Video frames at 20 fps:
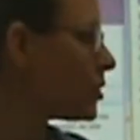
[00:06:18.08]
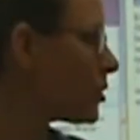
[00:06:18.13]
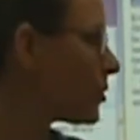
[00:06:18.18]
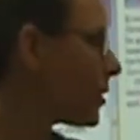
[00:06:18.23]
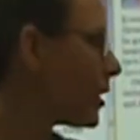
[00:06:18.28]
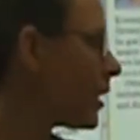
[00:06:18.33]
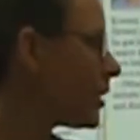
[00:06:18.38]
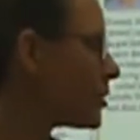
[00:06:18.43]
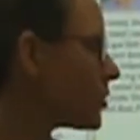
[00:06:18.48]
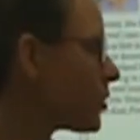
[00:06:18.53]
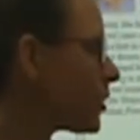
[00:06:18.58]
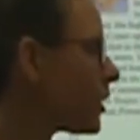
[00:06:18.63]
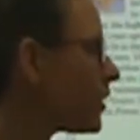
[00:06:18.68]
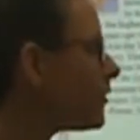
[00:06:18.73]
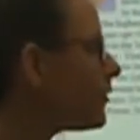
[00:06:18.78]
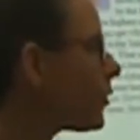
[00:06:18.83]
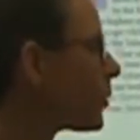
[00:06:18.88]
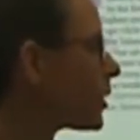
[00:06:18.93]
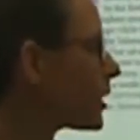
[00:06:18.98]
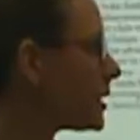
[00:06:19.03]

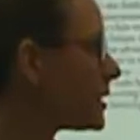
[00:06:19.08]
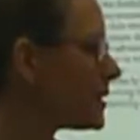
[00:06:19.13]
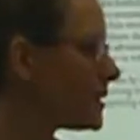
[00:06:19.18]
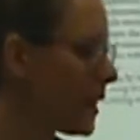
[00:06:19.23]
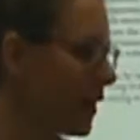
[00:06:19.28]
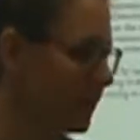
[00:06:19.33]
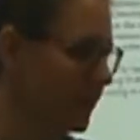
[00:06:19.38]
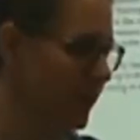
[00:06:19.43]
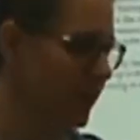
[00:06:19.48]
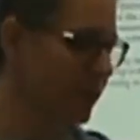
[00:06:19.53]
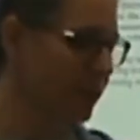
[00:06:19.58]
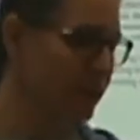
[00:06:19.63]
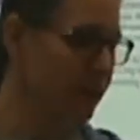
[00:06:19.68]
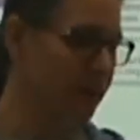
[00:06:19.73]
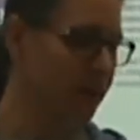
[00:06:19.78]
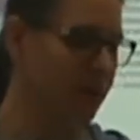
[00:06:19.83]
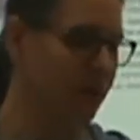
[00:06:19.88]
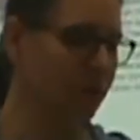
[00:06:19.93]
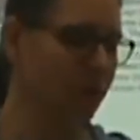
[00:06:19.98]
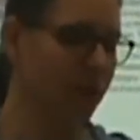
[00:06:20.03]
347.
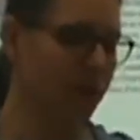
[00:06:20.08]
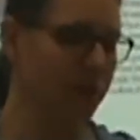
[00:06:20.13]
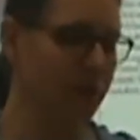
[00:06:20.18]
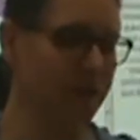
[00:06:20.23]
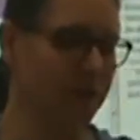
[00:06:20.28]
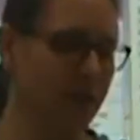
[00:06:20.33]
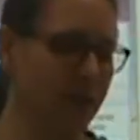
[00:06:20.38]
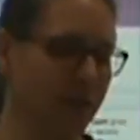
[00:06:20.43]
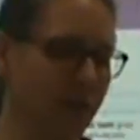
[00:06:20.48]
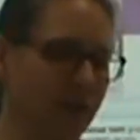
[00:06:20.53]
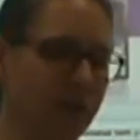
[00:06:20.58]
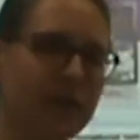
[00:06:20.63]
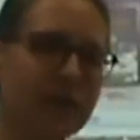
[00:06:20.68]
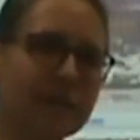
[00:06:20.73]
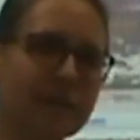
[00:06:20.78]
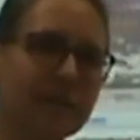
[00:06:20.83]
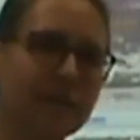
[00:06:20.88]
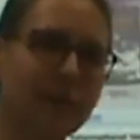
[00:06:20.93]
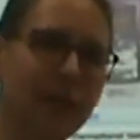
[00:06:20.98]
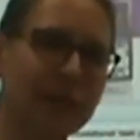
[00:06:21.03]
You'll notice that there is
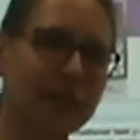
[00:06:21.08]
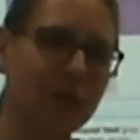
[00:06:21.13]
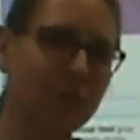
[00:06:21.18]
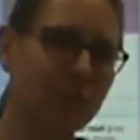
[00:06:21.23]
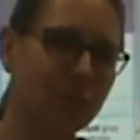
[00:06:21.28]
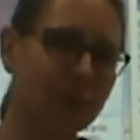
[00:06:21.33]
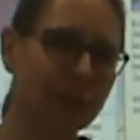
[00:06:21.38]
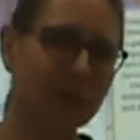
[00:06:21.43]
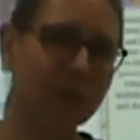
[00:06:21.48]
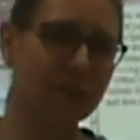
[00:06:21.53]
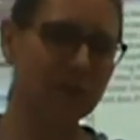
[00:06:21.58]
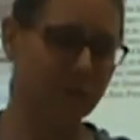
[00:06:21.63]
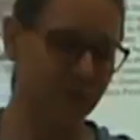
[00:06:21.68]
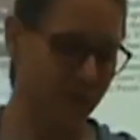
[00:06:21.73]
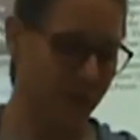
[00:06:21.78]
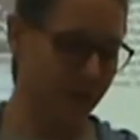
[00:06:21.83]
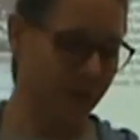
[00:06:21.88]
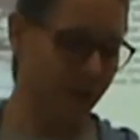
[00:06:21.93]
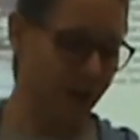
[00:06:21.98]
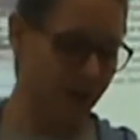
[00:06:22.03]
in fact a real
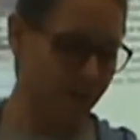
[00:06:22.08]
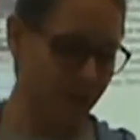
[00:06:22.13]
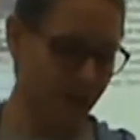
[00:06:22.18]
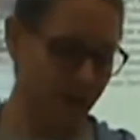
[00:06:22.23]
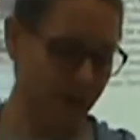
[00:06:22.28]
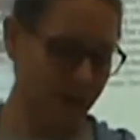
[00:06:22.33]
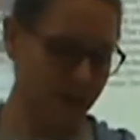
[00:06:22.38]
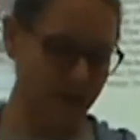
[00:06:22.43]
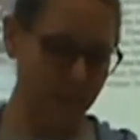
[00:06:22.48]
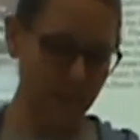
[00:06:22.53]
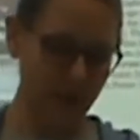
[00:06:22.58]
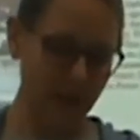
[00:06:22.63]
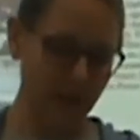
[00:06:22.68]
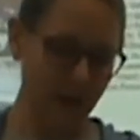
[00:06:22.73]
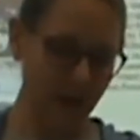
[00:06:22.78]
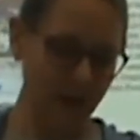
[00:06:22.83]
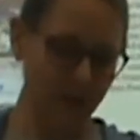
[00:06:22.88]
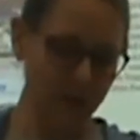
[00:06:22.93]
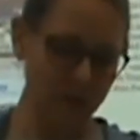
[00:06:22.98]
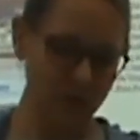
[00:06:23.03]
photograph on this
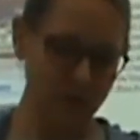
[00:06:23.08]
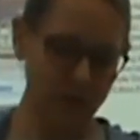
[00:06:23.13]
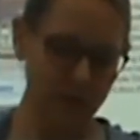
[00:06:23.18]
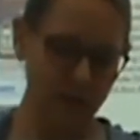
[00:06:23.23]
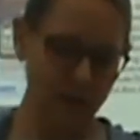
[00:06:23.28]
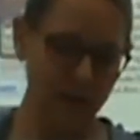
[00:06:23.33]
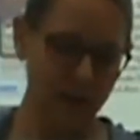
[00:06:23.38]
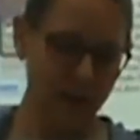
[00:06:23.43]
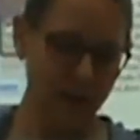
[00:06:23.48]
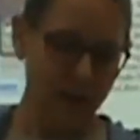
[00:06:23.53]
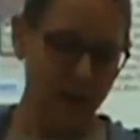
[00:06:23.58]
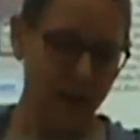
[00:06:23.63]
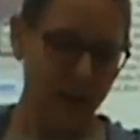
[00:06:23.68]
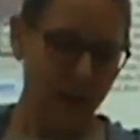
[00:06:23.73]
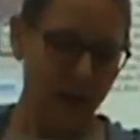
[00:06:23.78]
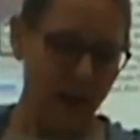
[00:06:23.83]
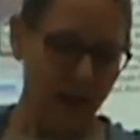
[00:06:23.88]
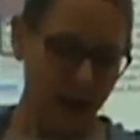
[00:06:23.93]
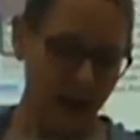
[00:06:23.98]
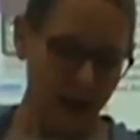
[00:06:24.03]
page.
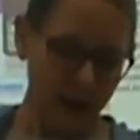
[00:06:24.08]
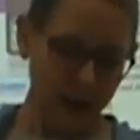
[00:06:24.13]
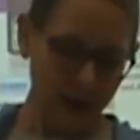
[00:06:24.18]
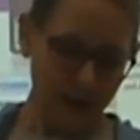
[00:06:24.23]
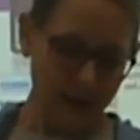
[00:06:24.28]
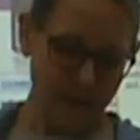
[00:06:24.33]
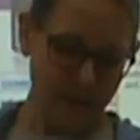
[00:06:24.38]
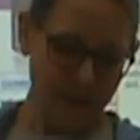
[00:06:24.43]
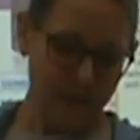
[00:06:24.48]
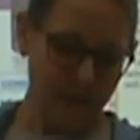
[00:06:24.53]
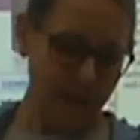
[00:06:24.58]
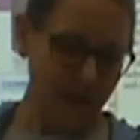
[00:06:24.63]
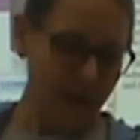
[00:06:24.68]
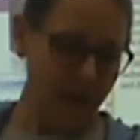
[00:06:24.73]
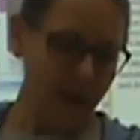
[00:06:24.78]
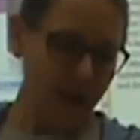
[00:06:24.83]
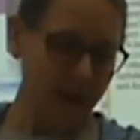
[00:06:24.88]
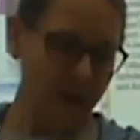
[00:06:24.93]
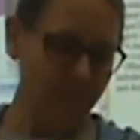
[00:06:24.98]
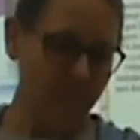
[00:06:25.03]
And
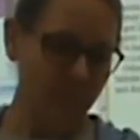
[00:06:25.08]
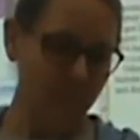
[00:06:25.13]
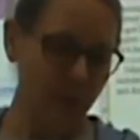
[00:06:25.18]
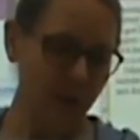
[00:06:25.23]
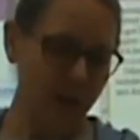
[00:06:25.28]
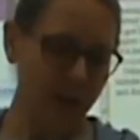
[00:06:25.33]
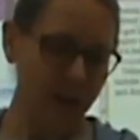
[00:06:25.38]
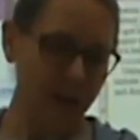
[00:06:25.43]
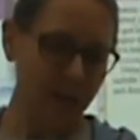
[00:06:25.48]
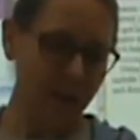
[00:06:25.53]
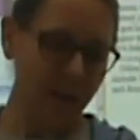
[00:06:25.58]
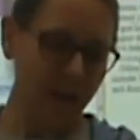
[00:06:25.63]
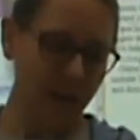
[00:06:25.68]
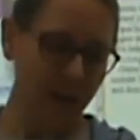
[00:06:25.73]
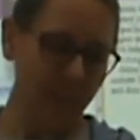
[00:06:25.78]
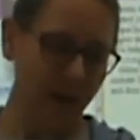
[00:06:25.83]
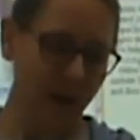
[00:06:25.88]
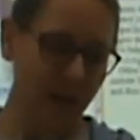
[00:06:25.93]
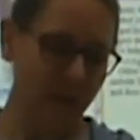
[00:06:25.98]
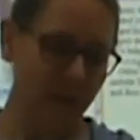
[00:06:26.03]
we're going to think
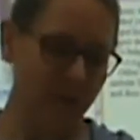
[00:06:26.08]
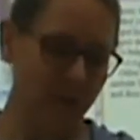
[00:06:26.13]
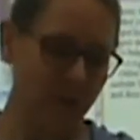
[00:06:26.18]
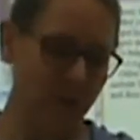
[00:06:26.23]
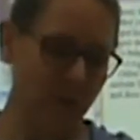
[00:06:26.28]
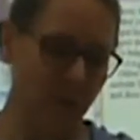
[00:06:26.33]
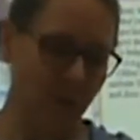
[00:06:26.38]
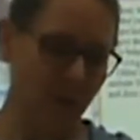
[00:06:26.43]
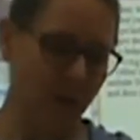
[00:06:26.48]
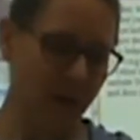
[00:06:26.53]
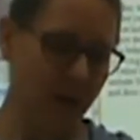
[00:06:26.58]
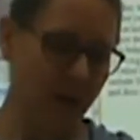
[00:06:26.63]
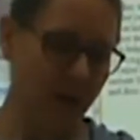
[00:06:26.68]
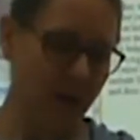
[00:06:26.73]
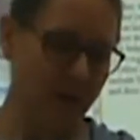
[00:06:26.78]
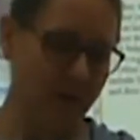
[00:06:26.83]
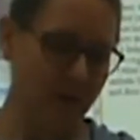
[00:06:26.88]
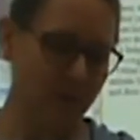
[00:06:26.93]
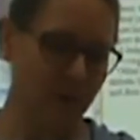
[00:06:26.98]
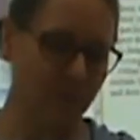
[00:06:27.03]
about this story,
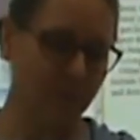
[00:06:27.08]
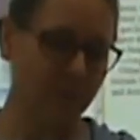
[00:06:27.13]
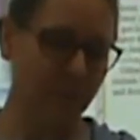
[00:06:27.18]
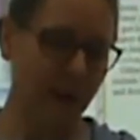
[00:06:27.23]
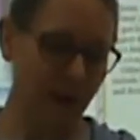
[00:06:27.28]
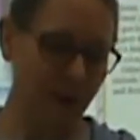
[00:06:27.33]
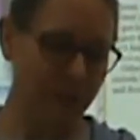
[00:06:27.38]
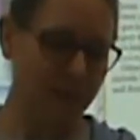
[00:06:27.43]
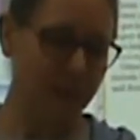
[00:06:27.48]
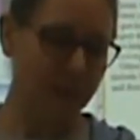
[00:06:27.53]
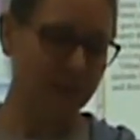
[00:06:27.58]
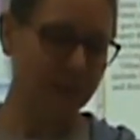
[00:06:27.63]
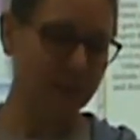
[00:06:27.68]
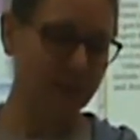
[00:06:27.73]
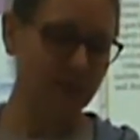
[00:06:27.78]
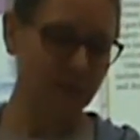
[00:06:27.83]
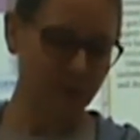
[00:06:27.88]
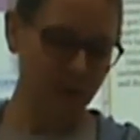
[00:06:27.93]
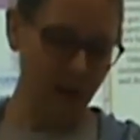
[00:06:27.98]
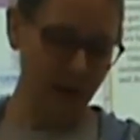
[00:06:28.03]
mountains
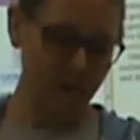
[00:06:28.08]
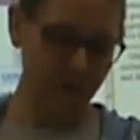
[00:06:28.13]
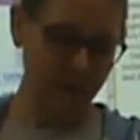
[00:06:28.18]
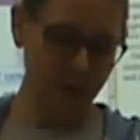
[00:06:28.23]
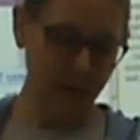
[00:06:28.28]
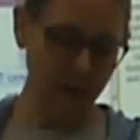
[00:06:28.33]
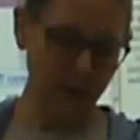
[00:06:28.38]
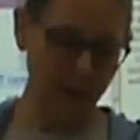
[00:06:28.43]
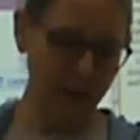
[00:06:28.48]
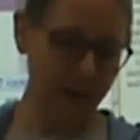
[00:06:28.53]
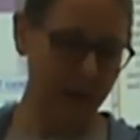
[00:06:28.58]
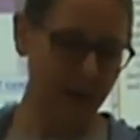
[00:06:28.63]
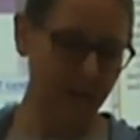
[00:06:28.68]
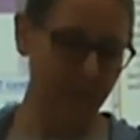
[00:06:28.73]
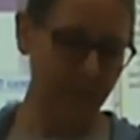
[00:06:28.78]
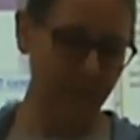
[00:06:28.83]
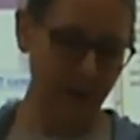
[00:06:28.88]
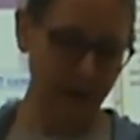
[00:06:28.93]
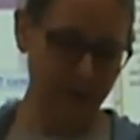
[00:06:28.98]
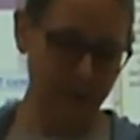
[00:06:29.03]
surviving on
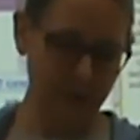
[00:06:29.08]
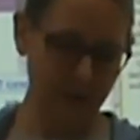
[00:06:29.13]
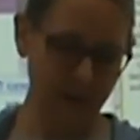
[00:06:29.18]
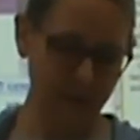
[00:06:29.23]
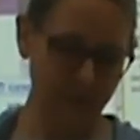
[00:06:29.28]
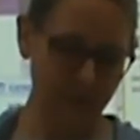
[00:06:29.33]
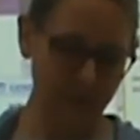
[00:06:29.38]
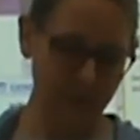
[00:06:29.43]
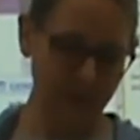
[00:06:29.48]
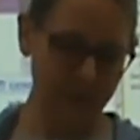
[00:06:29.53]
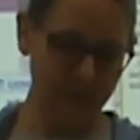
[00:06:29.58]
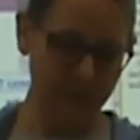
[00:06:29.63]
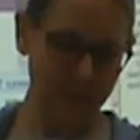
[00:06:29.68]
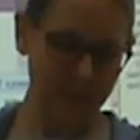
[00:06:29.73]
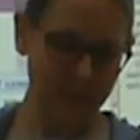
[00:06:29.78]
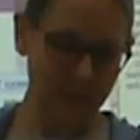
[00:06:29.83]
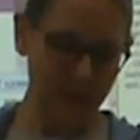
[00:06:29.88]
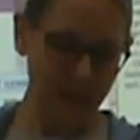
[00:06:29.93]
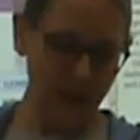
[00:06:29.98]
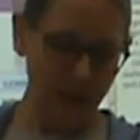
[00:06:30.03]
Mount Everest.